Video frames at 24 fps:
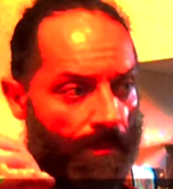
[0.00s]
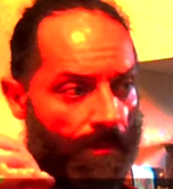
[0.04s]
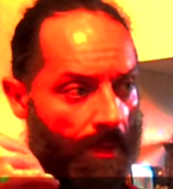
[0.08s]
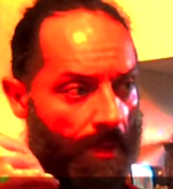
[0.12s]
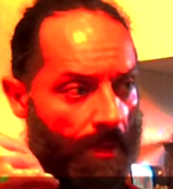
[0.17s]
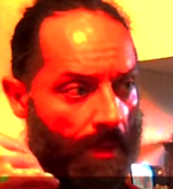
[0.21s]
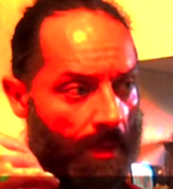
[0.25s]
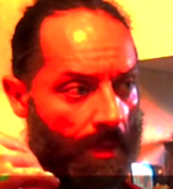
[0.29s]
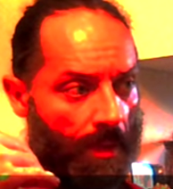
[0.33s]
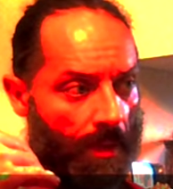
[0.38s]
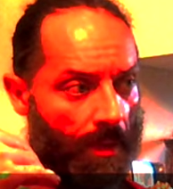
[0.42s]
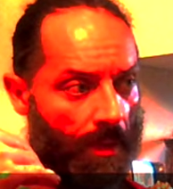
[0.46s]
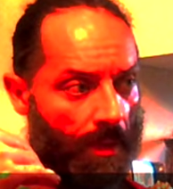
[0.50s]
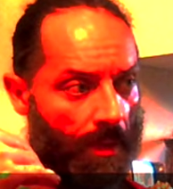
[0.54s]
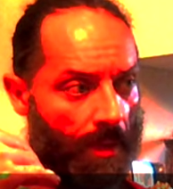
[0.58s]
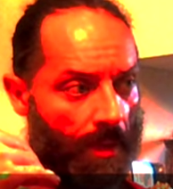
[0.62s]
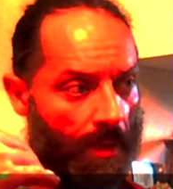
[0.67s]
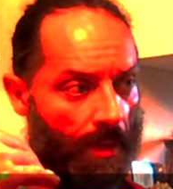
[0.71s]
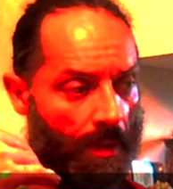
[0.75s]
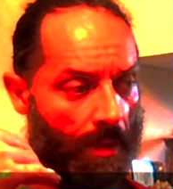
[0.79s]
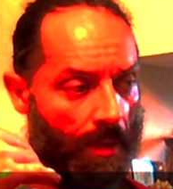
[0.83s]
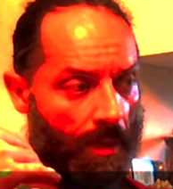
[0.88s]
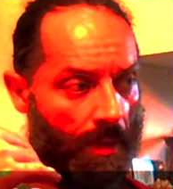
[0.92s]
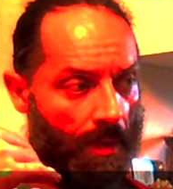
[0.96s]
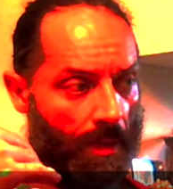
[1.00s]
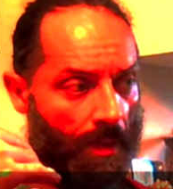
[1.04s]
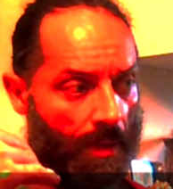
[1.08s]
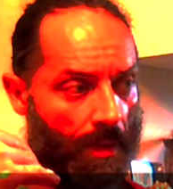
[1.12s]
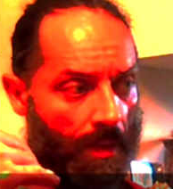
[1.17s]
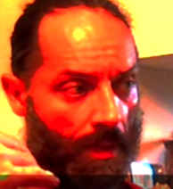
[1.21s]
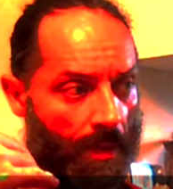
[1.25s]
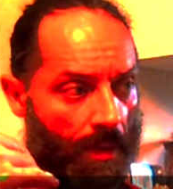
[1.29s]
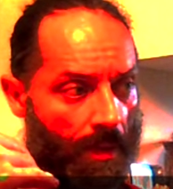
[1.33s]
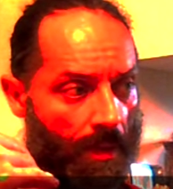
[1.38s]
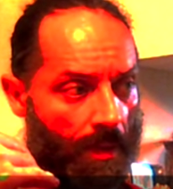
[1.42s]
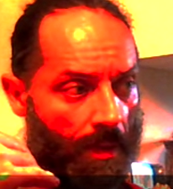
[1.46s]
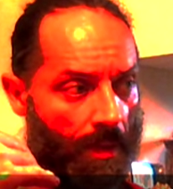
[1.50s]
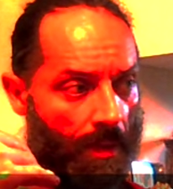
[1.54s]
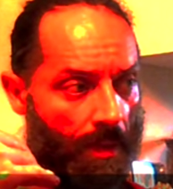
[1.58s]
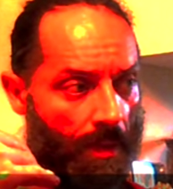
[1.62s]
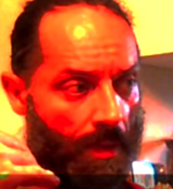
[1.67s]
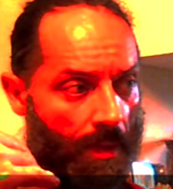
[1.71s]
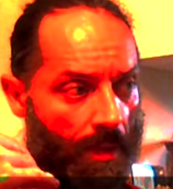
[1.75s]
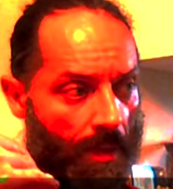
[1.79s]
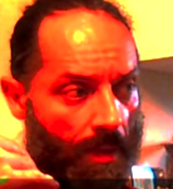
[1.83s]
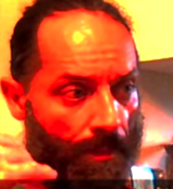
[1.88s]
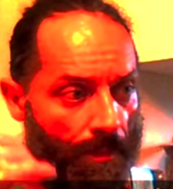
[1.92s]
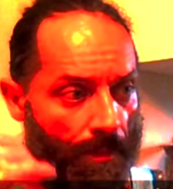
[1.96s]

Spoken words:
(silence)